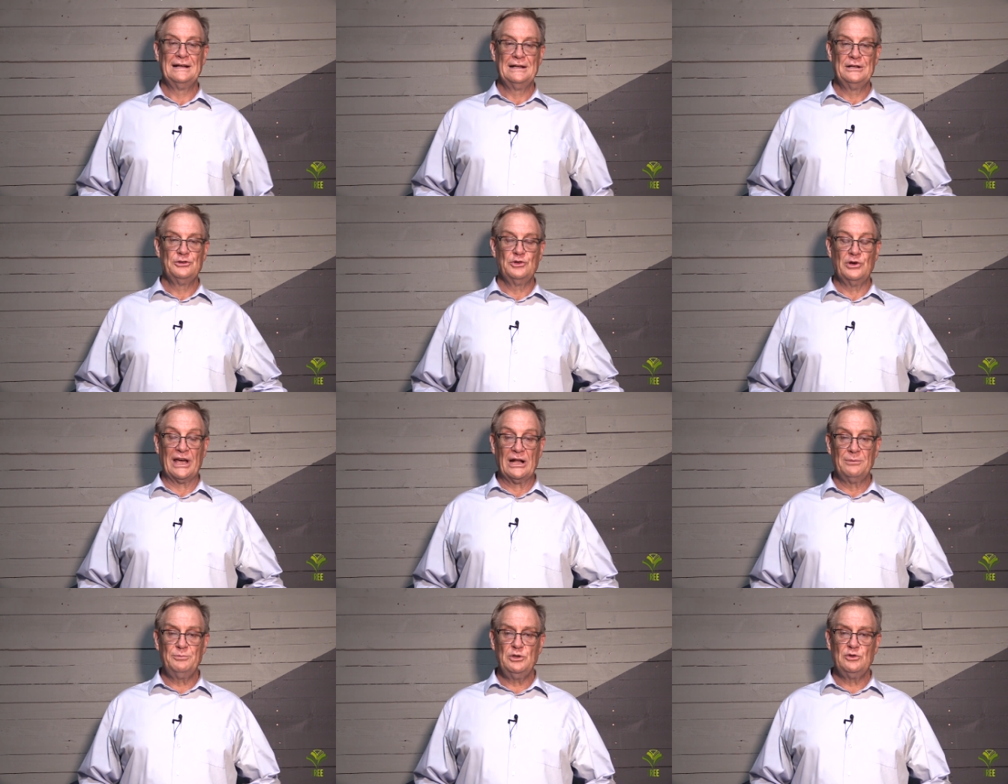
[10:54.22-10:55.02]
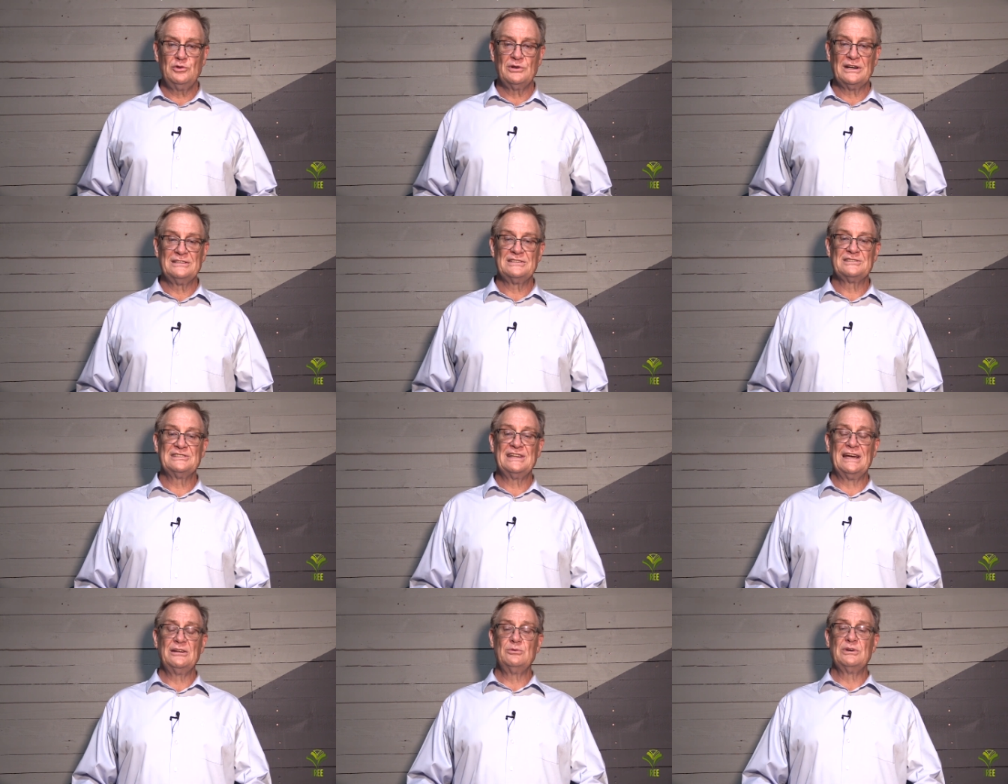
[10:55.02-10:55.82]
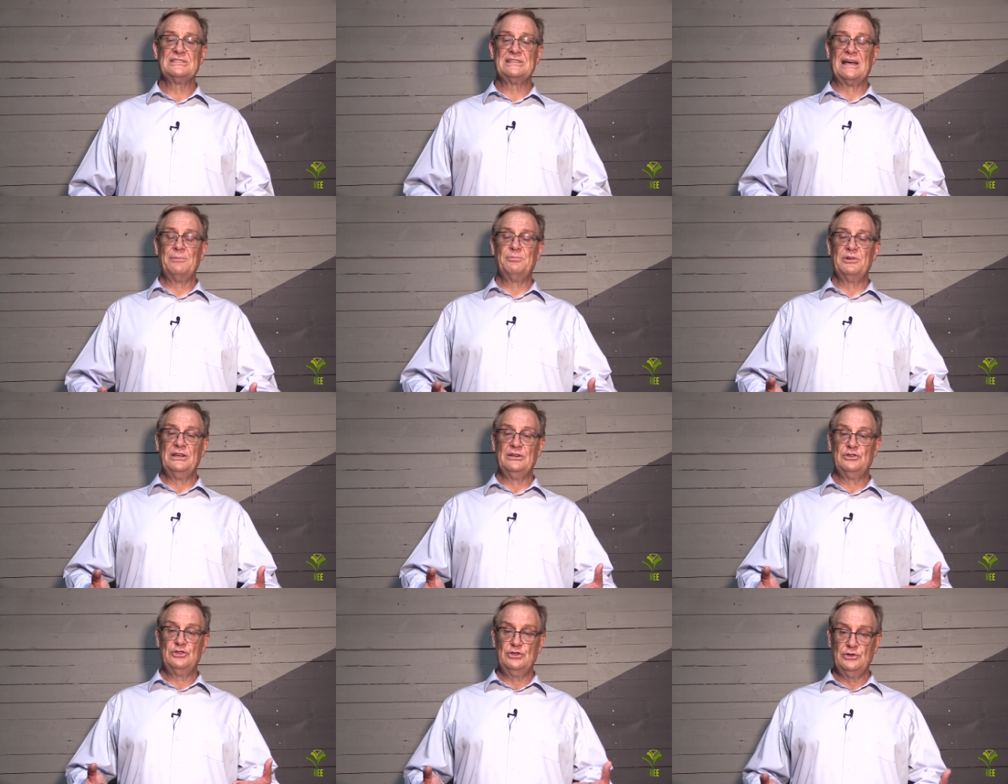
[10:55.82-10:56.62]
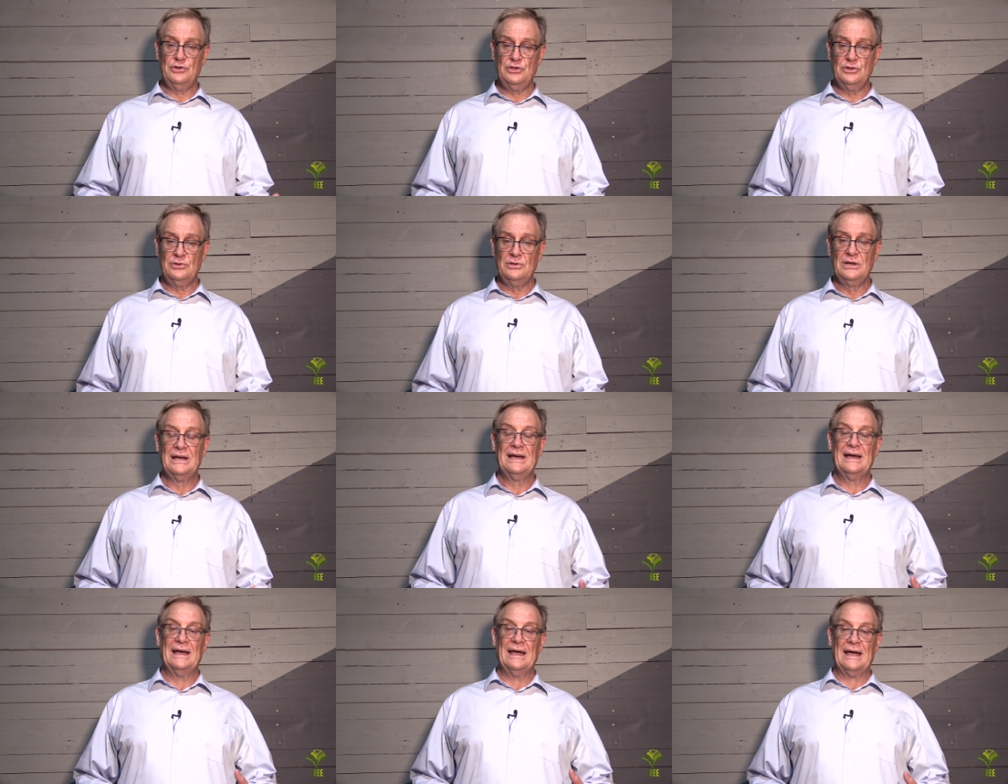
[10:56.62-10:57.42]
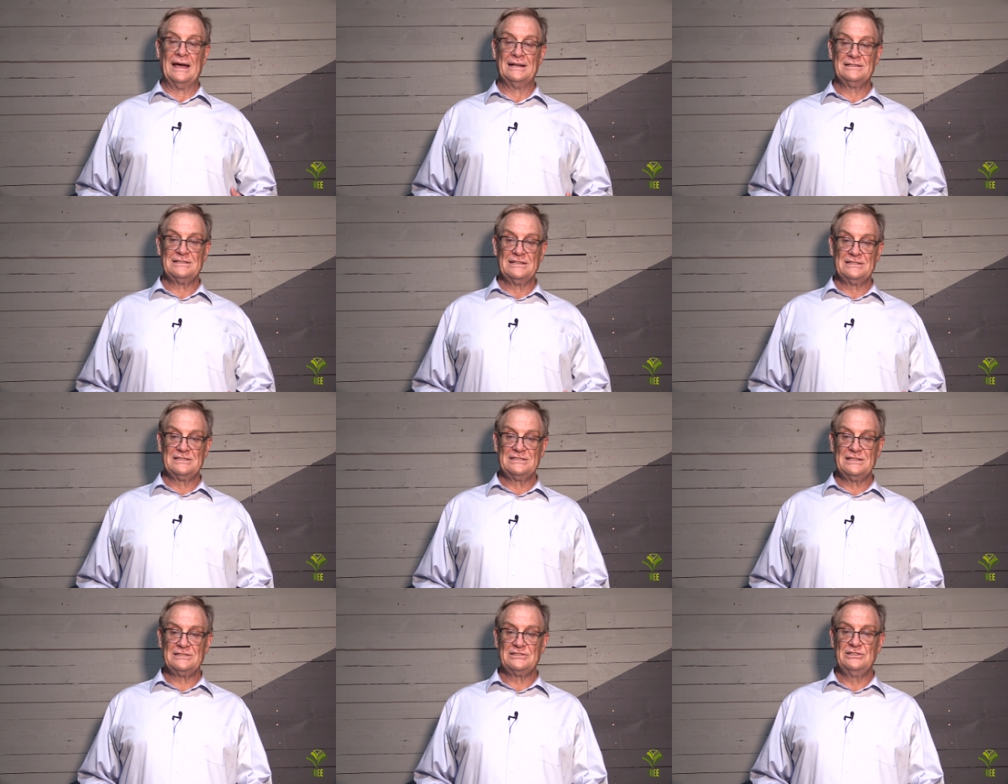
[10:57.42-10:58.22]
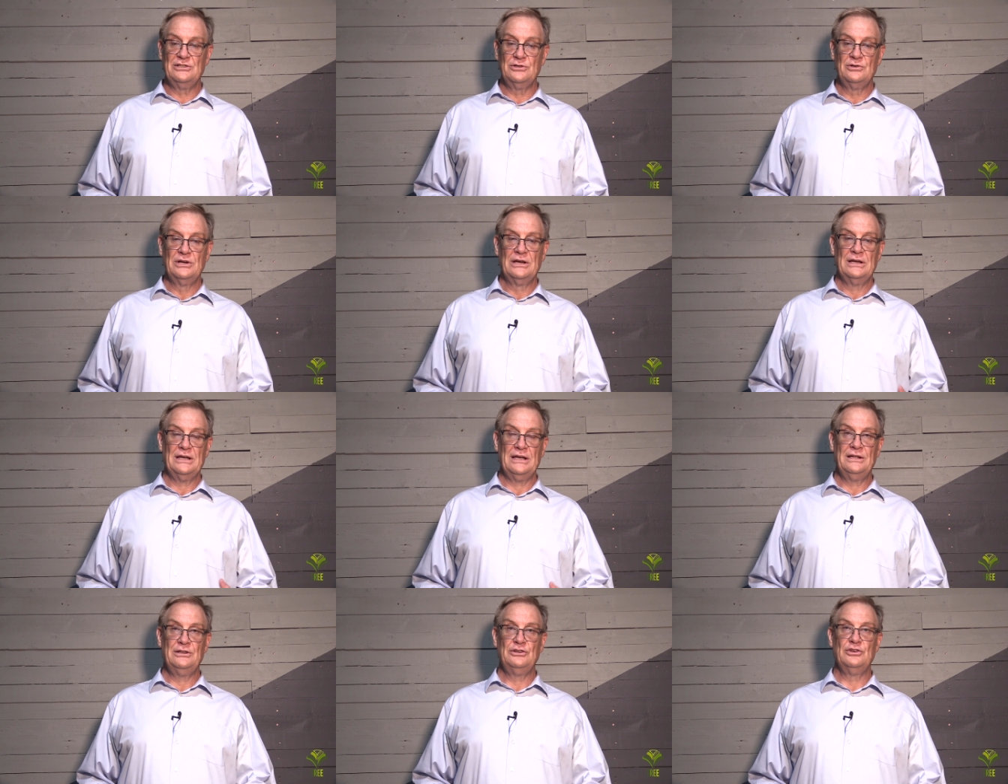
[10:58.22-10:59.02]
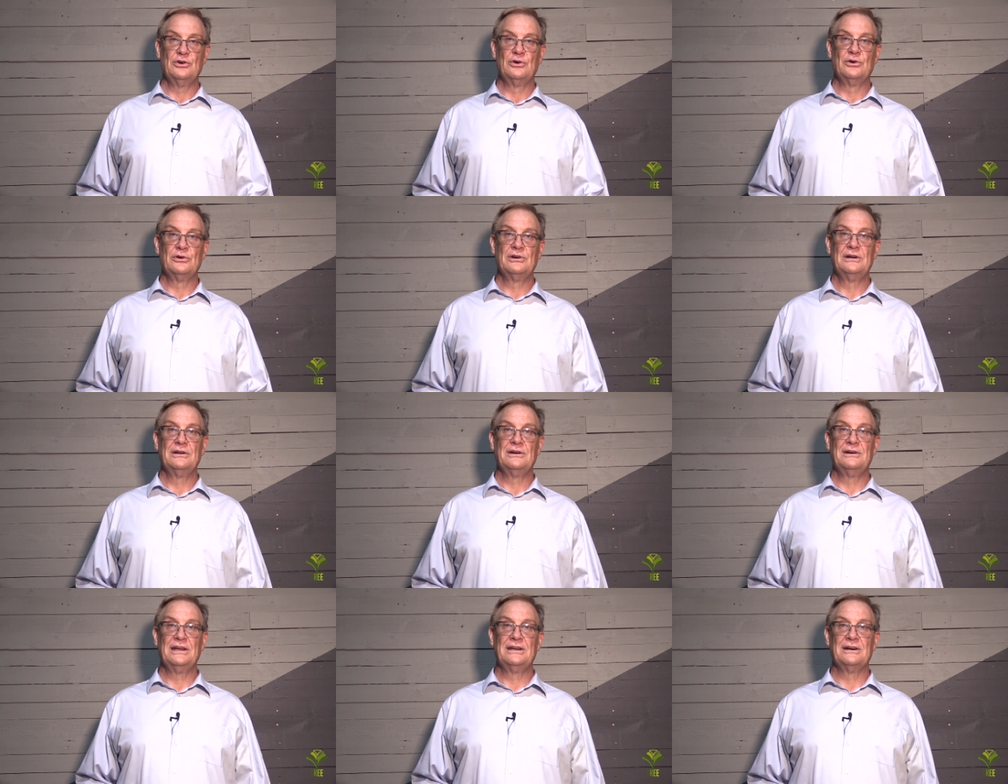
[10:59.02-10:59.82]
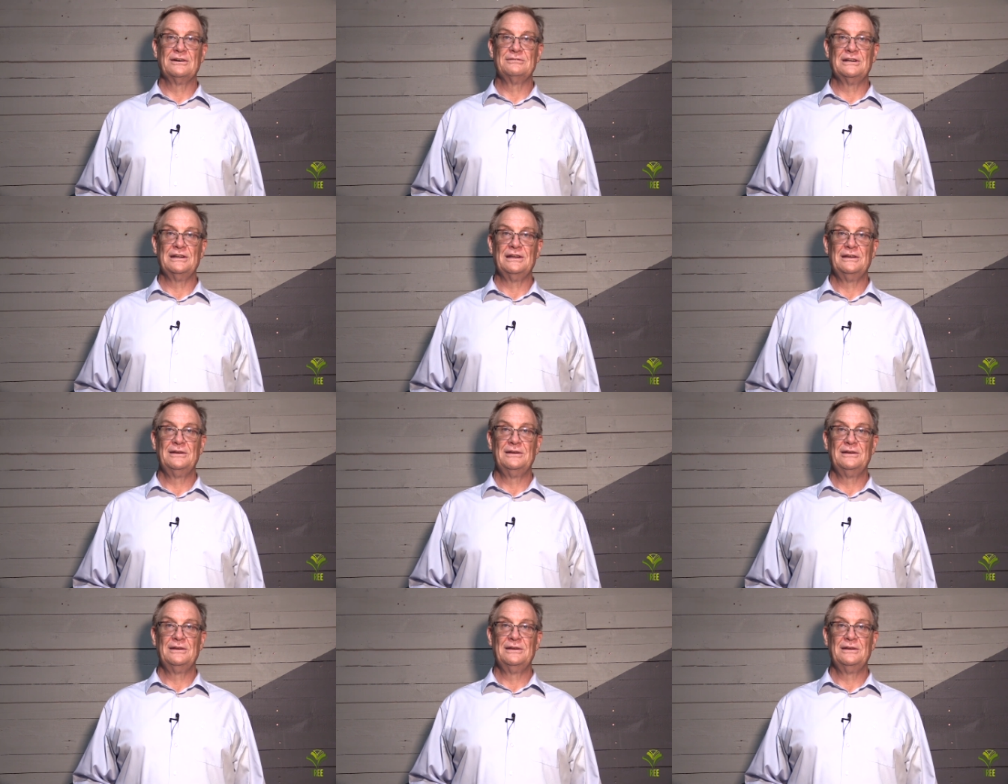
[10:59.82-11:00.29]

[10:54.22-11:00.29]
to help you to understand what's happening to you and assist you in your recovery.